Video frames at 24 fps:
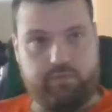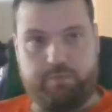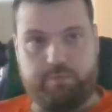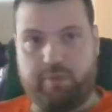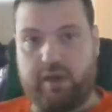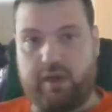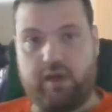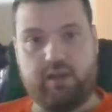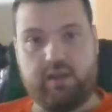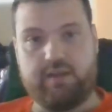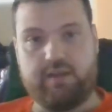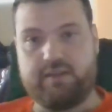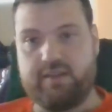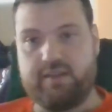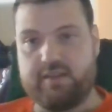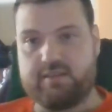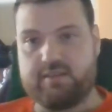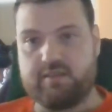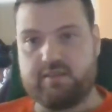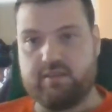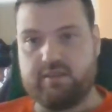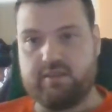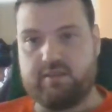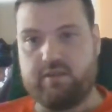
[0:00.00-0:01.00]

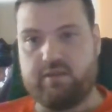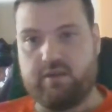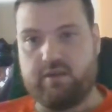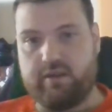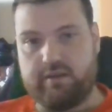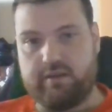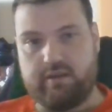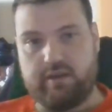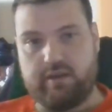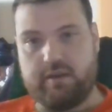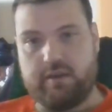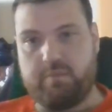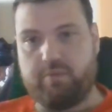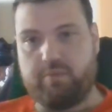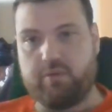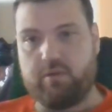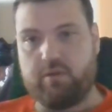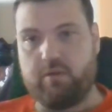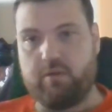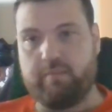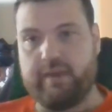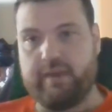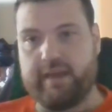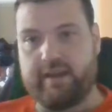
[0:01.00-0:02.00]
politics are a dirty
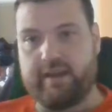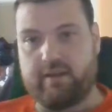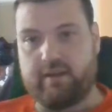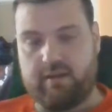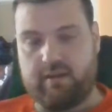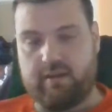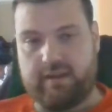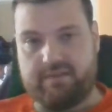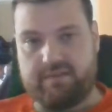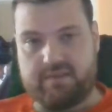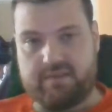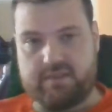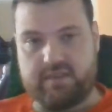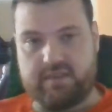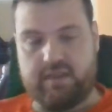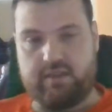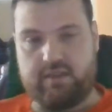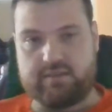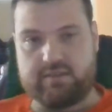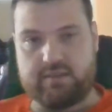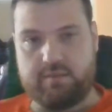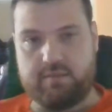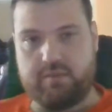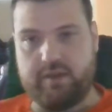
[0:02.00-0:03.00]
pool, Matt. I don't have to
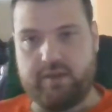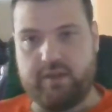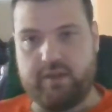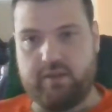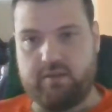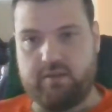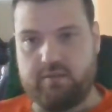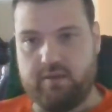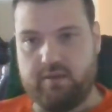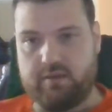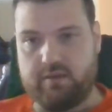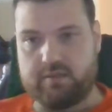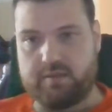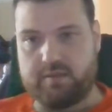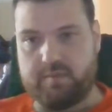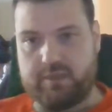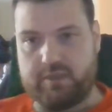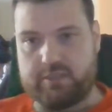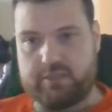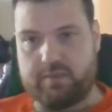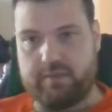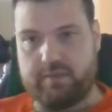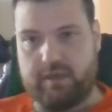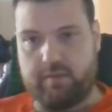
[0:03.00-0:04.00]
tell somebody who knows as
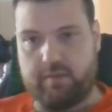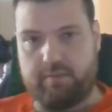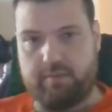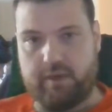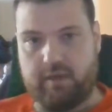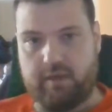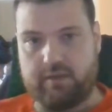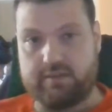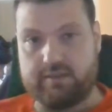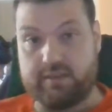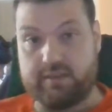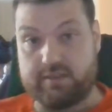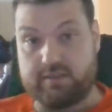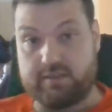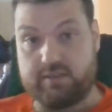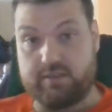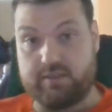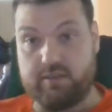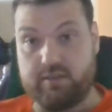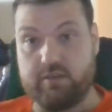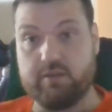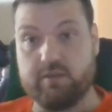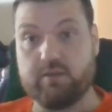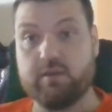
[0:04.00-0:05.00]
much about politics
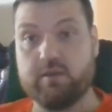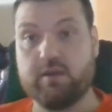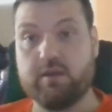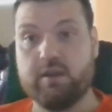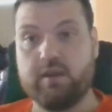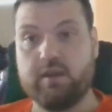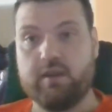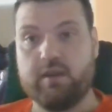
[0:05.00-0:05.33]
as you.